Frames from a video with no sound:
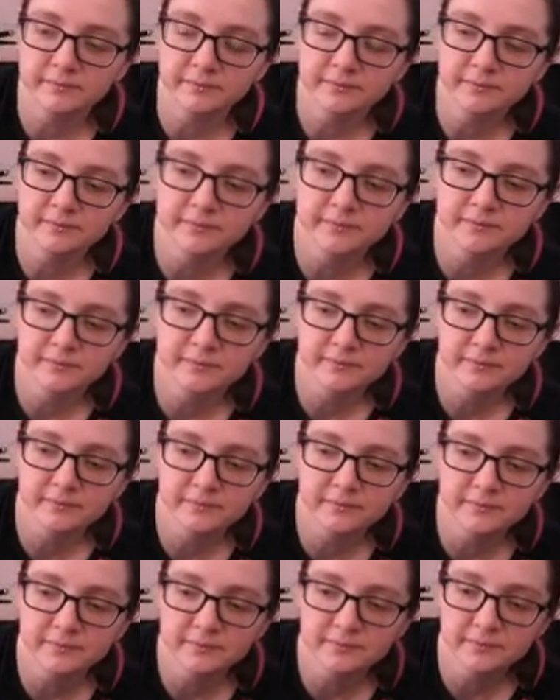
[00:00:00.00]

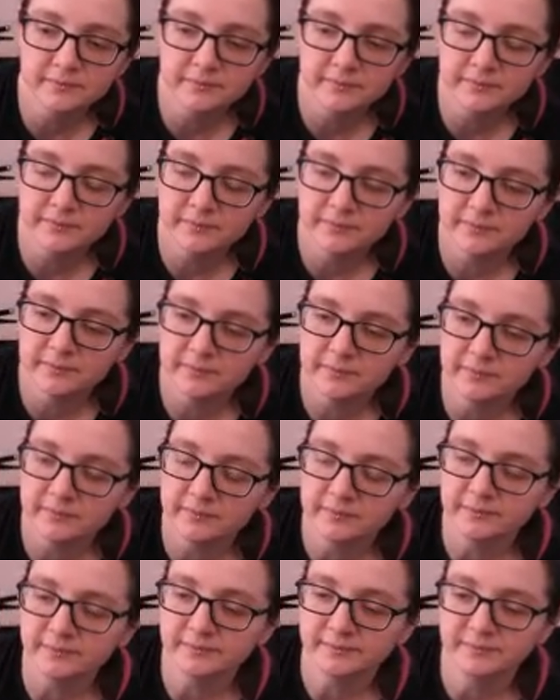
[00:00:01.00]

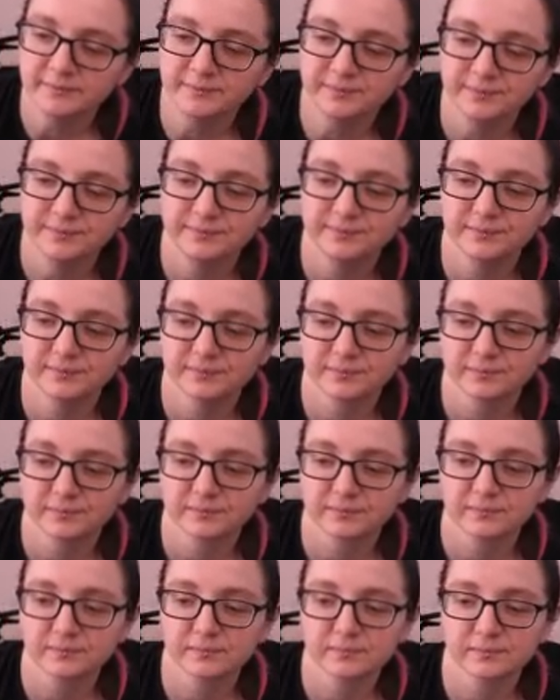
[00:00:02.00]

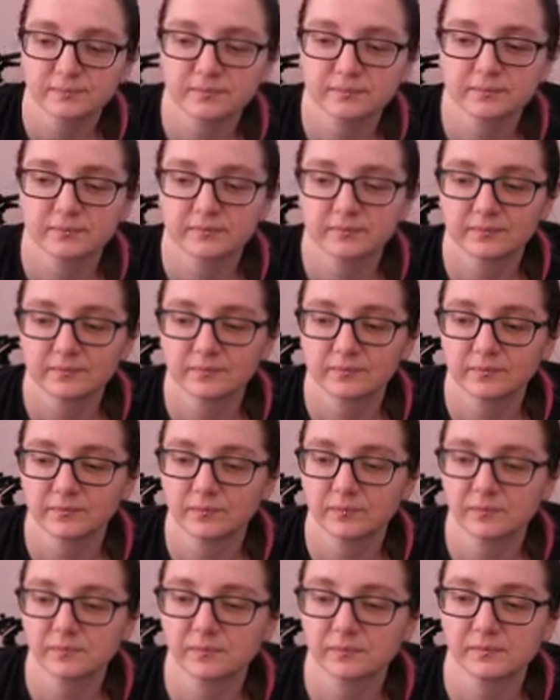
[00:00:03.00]

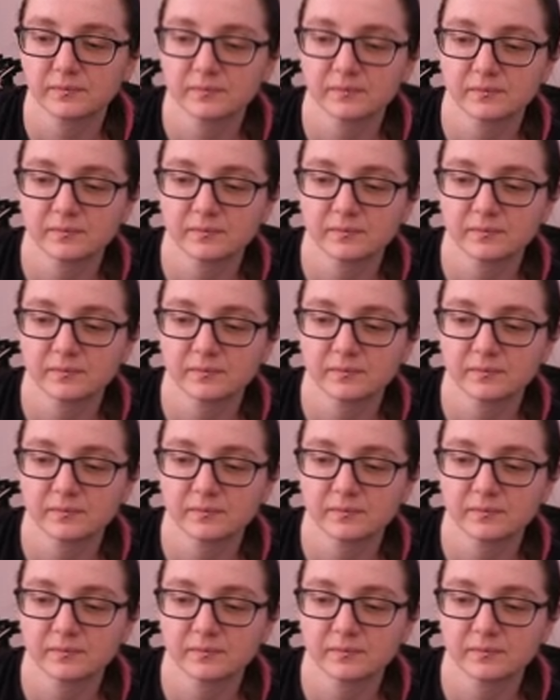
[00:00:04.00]
The person shown says nothing.